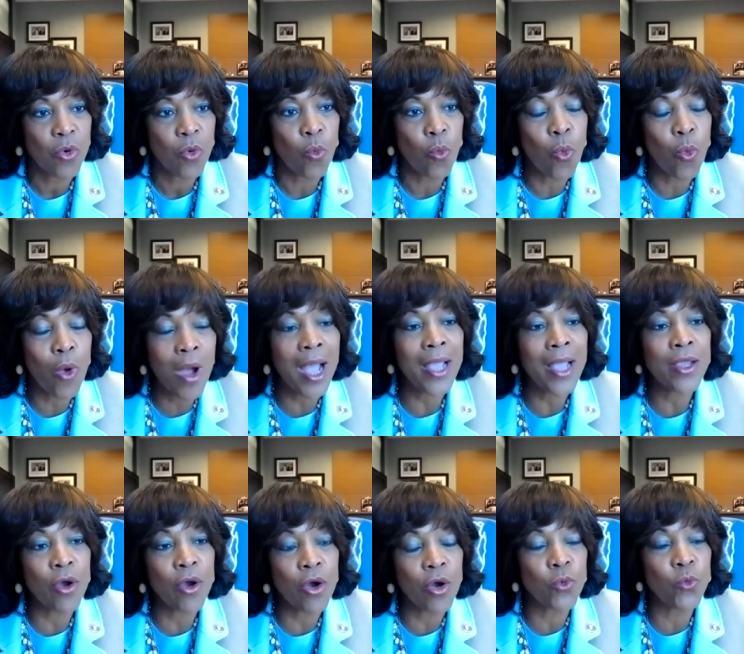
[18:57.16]
Why
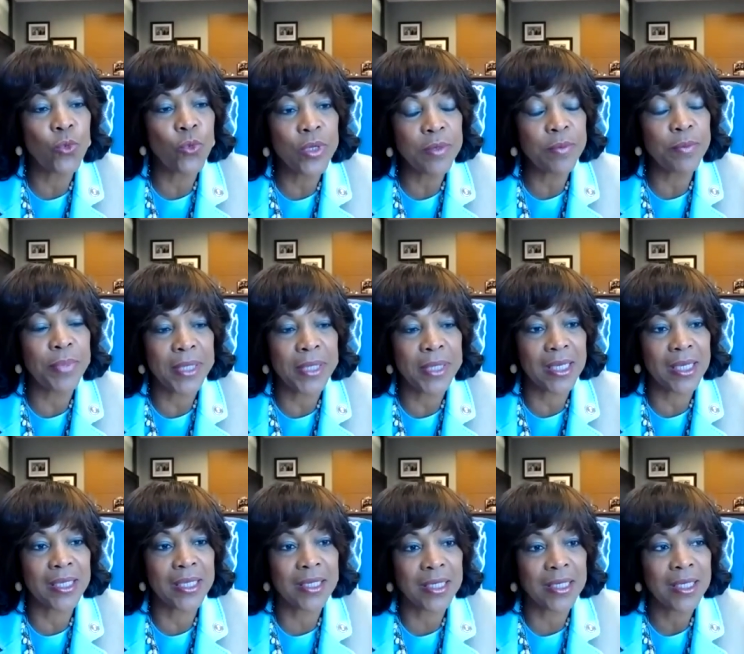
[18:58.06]
are we
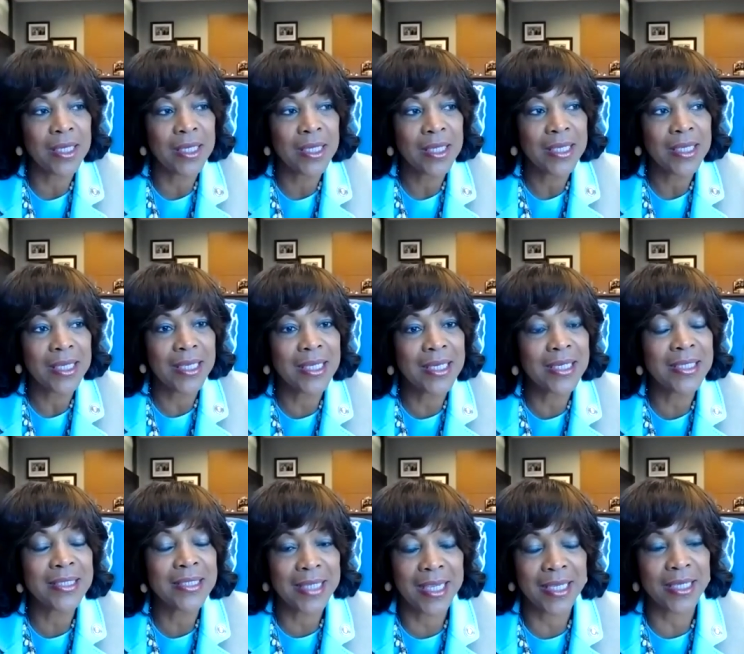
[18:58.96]
being
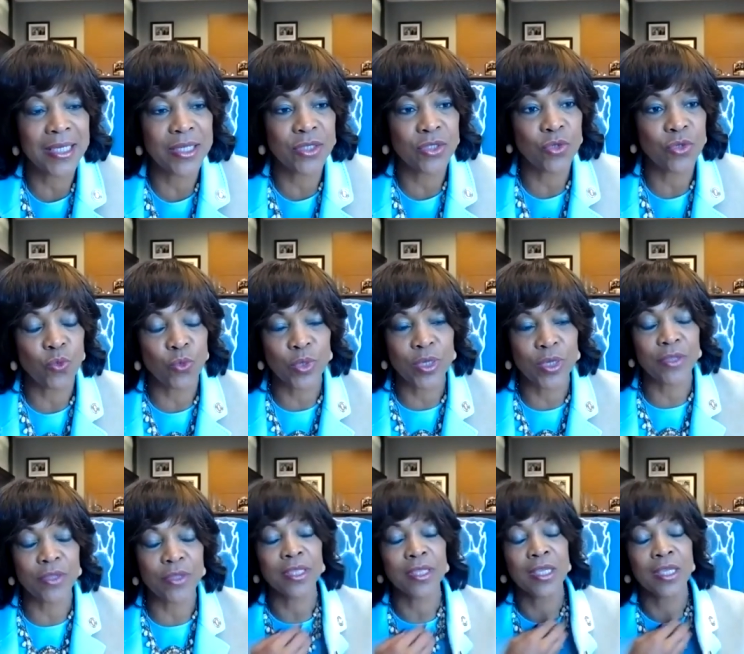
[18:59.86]
inundated
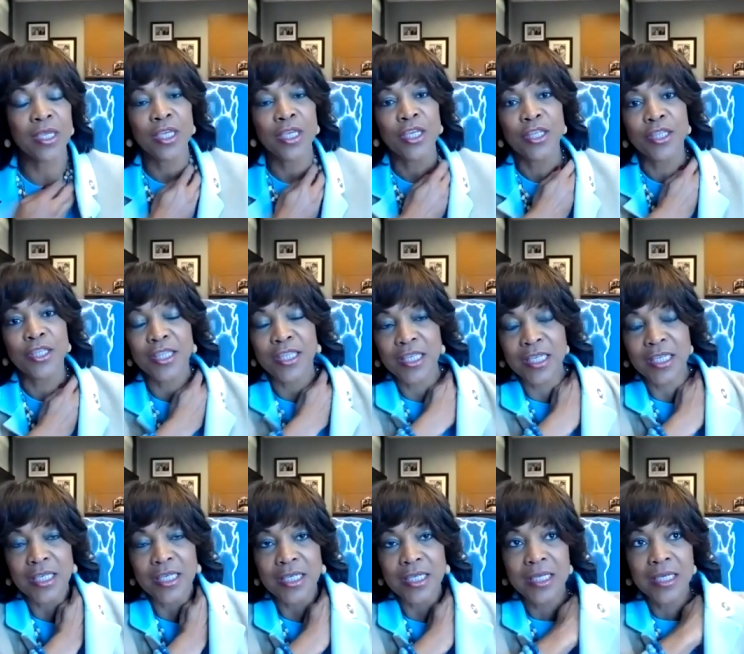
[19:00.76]
with
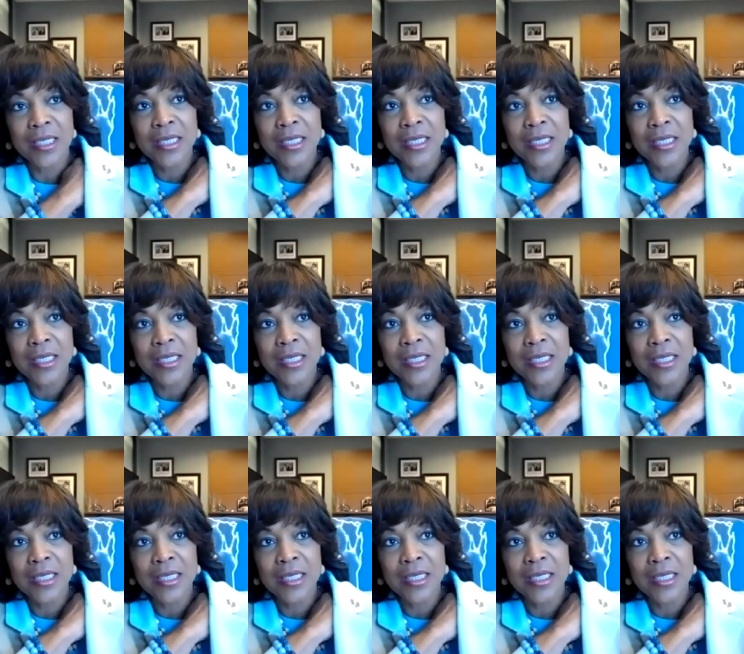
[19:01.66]
the